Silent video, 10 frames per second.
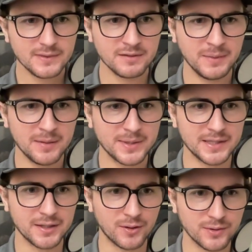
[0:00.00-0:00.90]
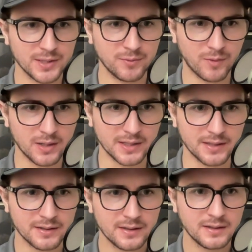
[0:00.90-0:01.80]
May have been the only one
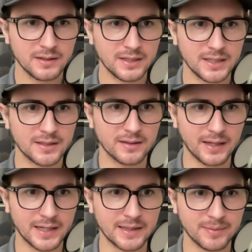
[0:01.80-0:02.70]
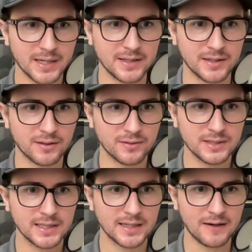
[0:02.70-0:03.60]
in the lineup. Yeah, the
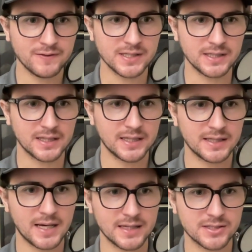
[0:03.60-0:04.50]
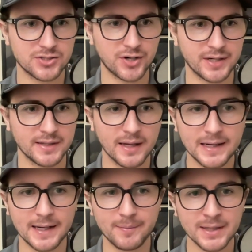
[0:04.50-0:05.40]
only lefty in that starting
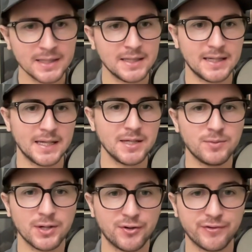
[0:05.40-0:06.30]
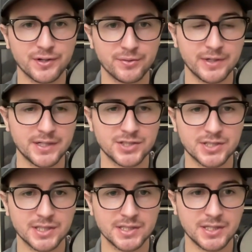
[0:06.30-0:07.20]
lineup. And he went 0 for 3, just
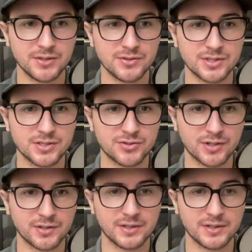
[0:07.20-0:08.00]
continues to struggle.